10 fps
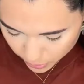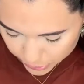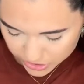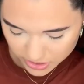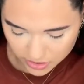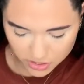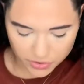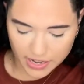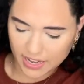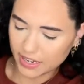we're just gonna
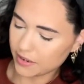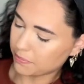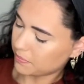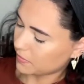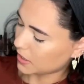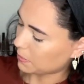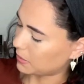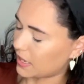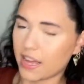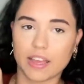go ahead and
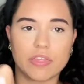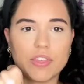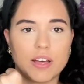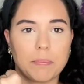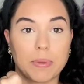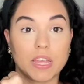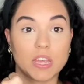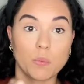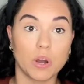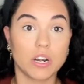apply the
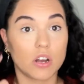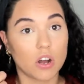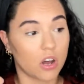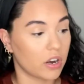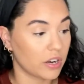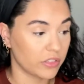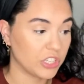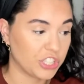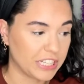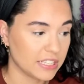pinky one on the
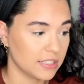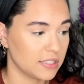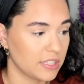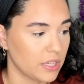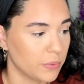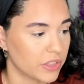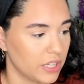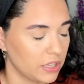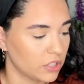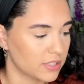cheeks and see what
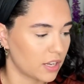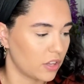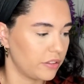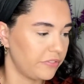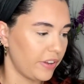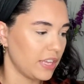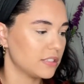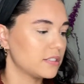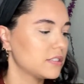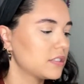it looks like on the face.